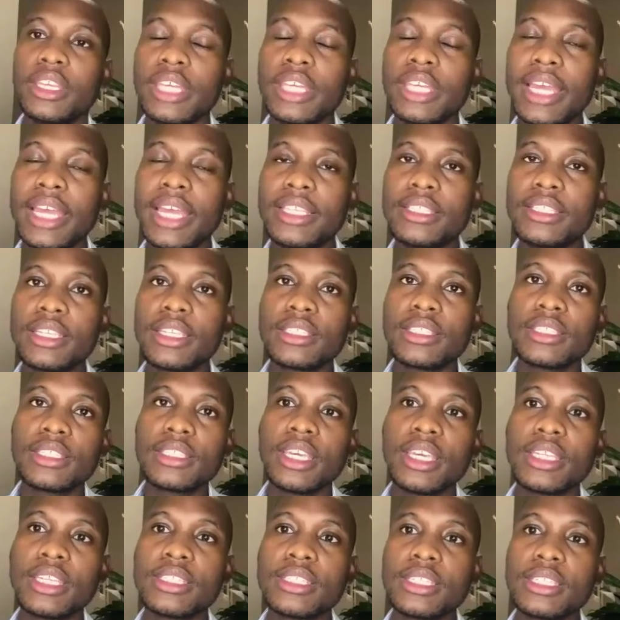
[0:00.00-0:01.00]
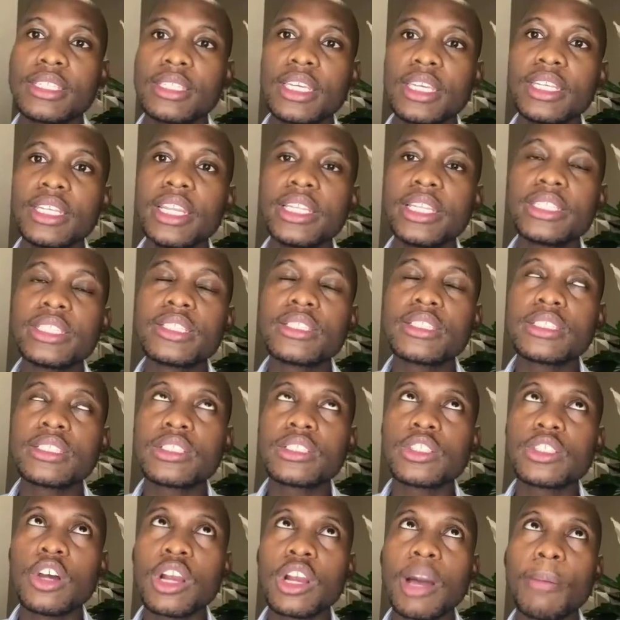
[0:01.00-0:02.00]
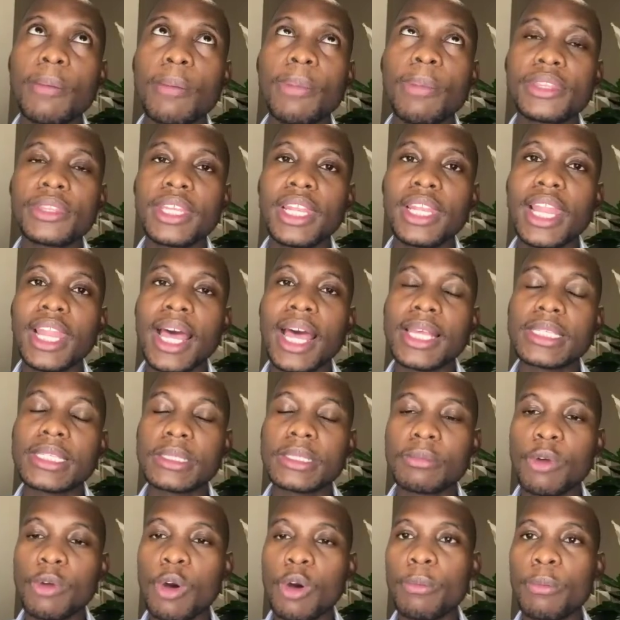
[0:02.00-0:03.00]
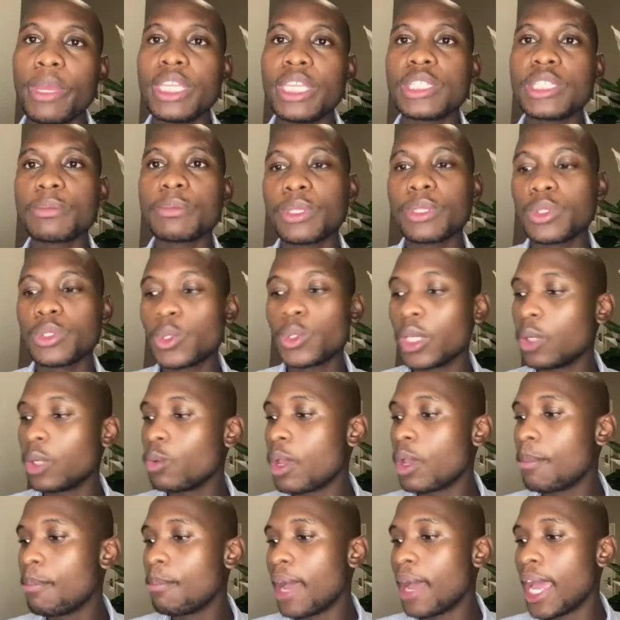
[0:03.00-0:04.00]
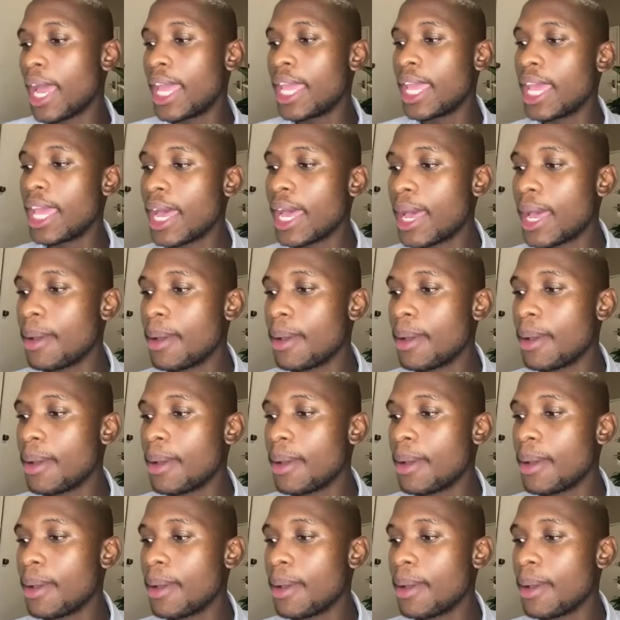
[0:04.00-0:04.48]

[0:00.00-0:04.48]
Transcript: that's it. And let's talk about the last moment between whereby